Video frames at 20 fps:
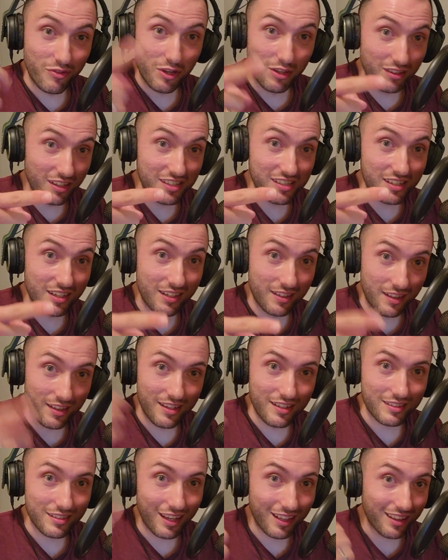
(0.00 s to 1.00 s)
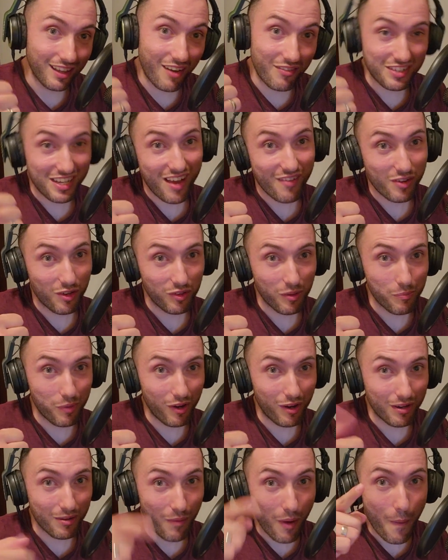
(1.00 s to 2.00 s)
you're listening to this, I'd love to have you on the
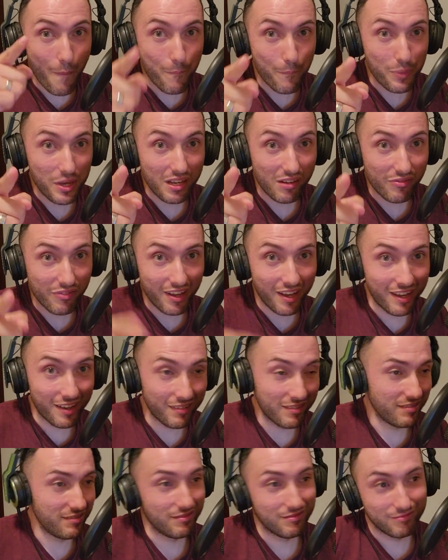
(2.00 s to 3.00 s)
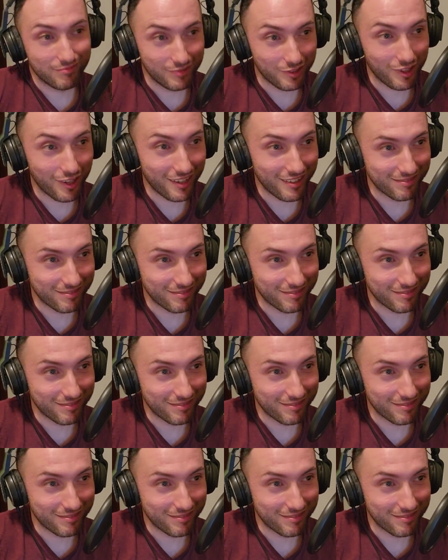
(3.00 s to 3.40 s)
pod. Big fan. So